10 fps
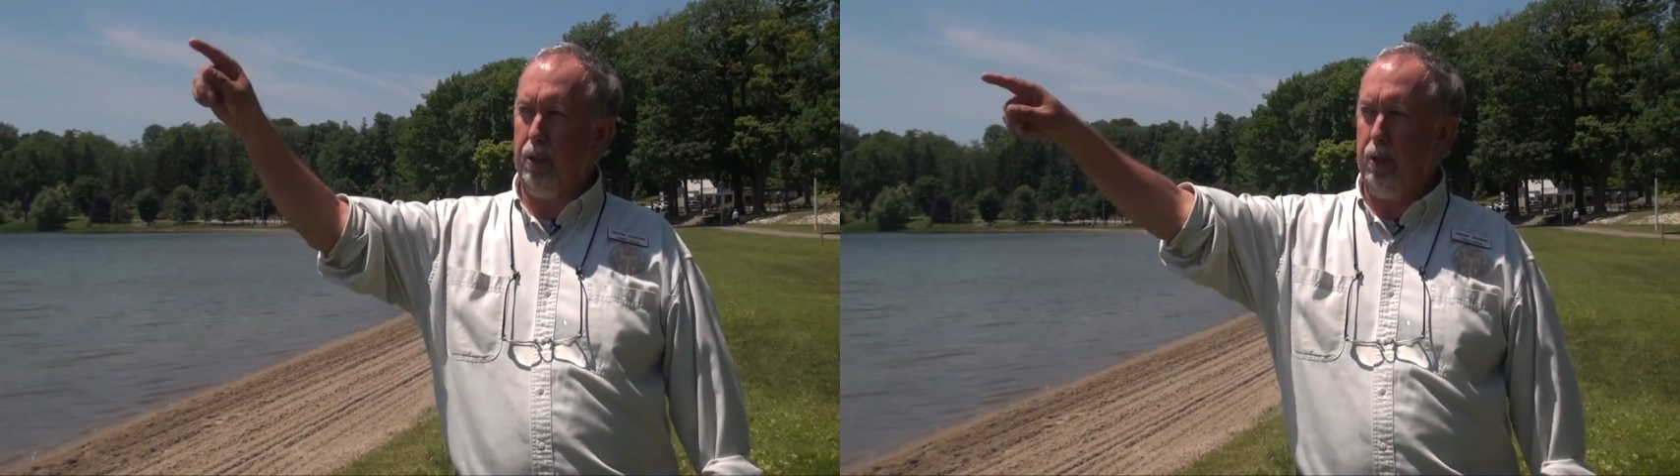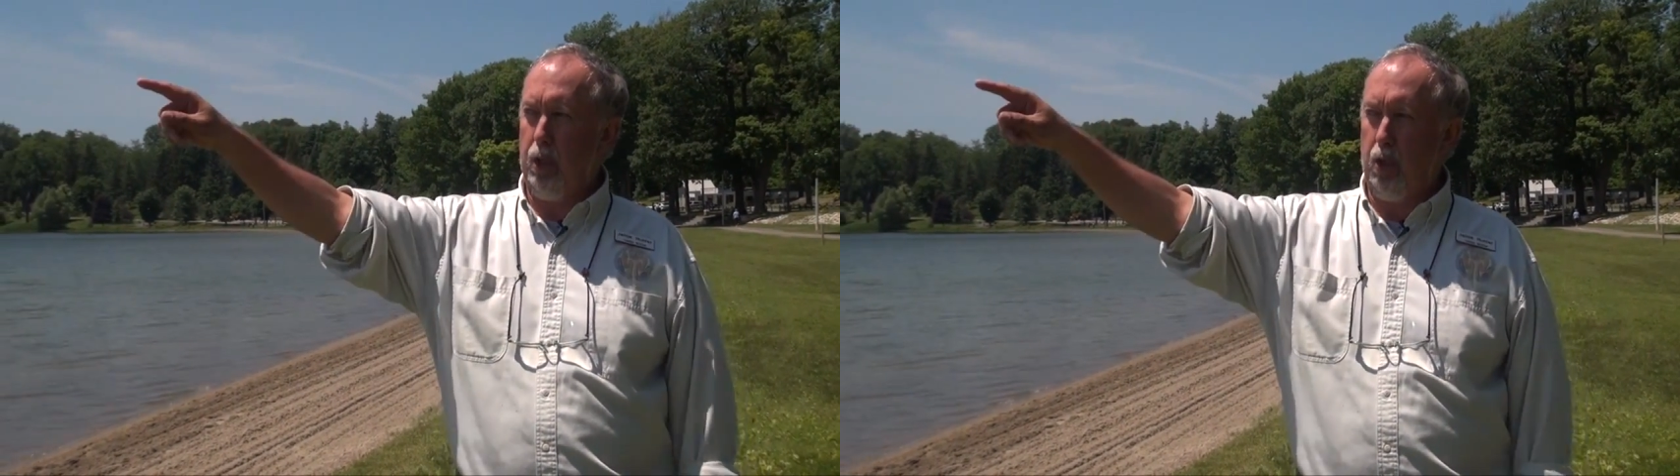
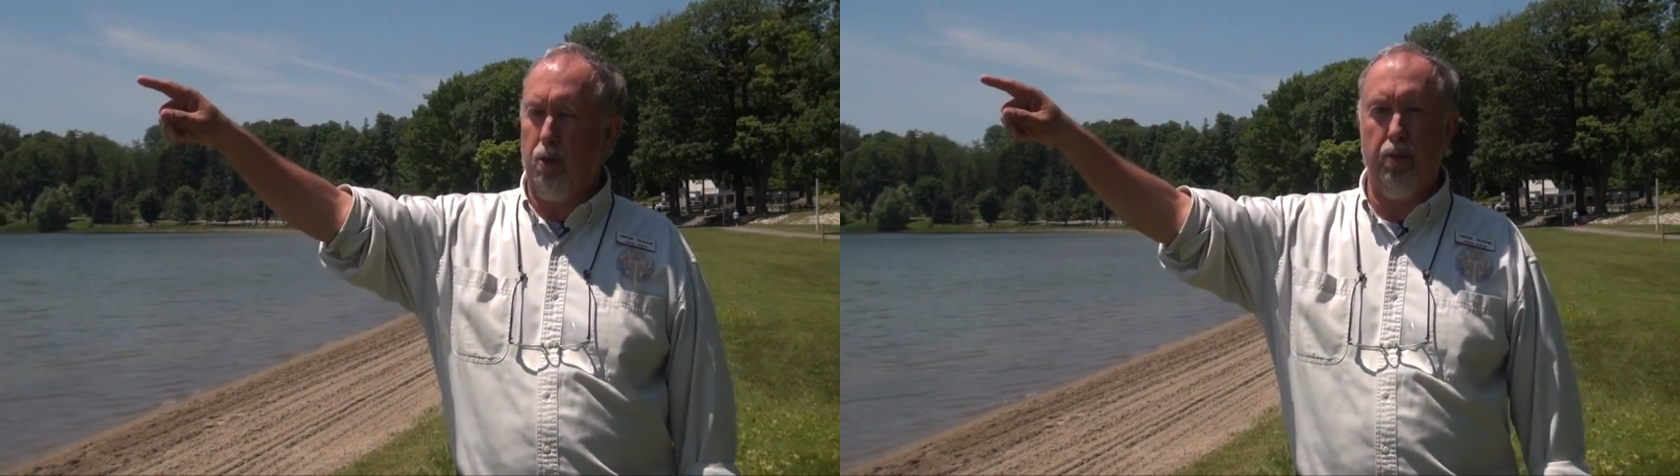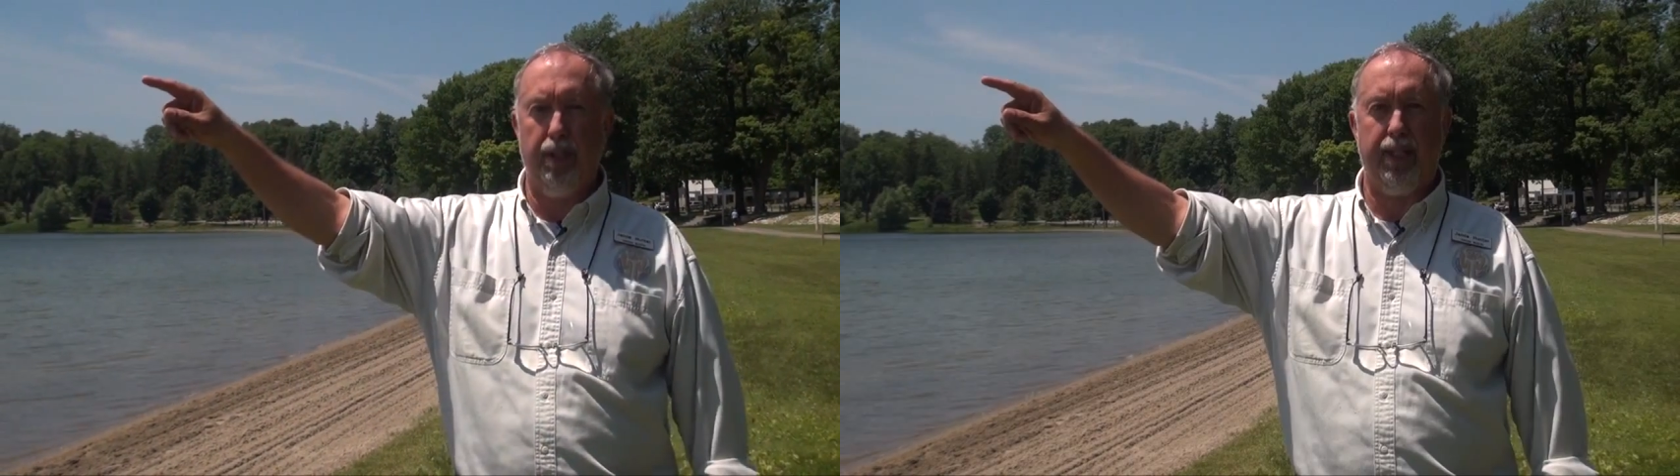to the
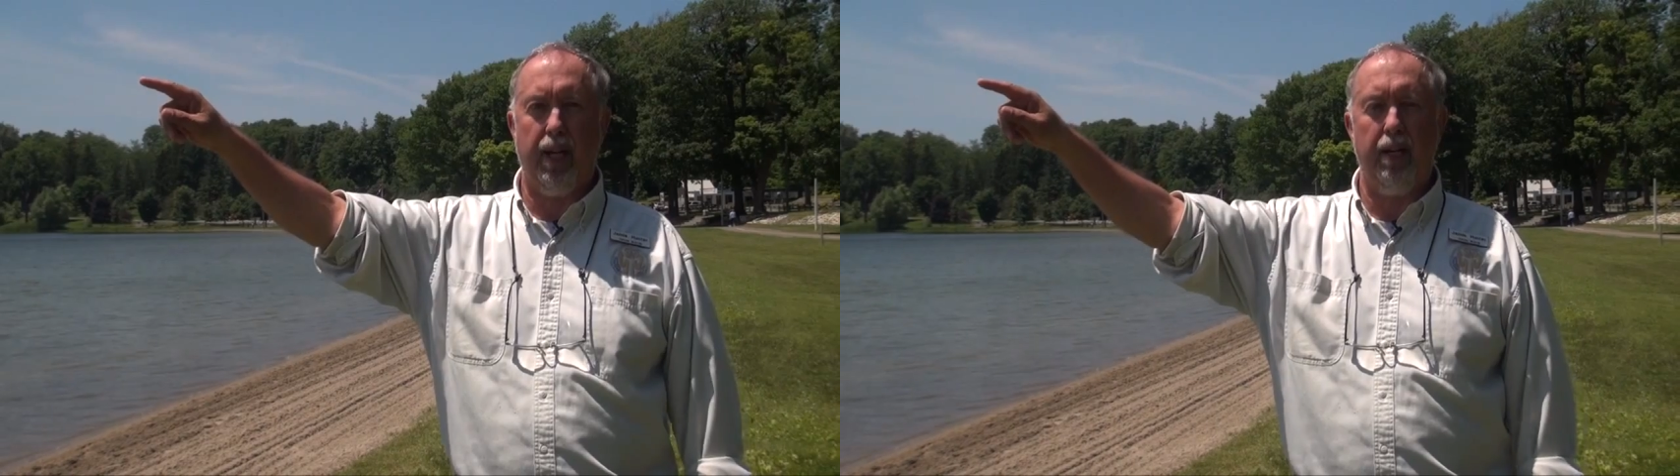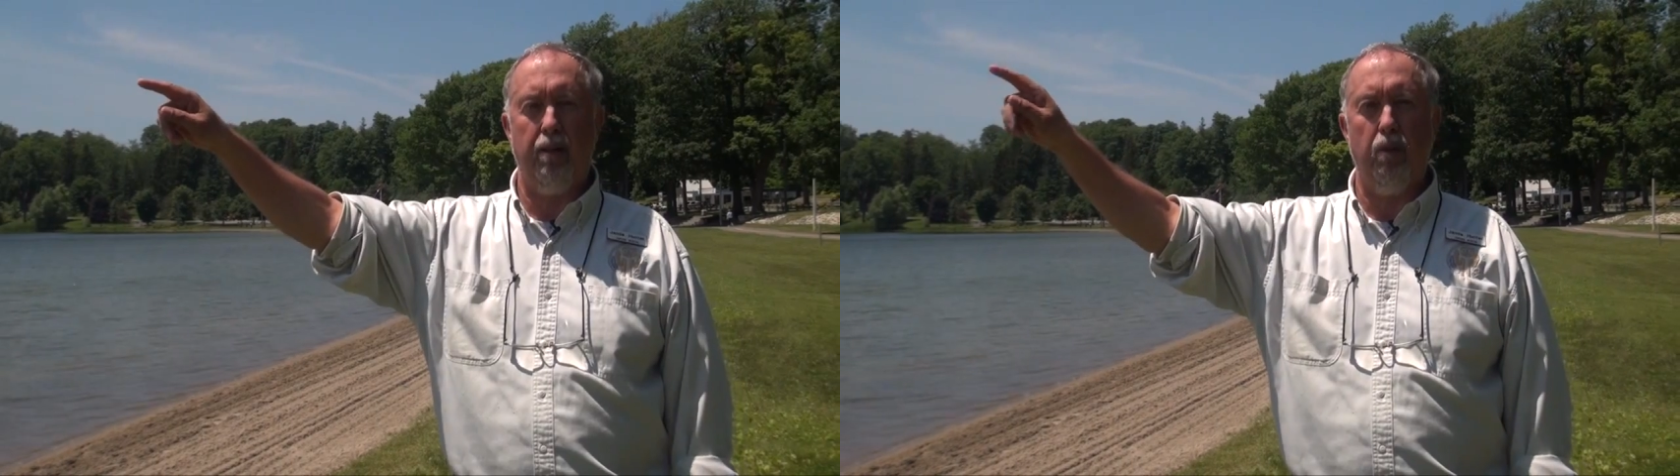Jones site,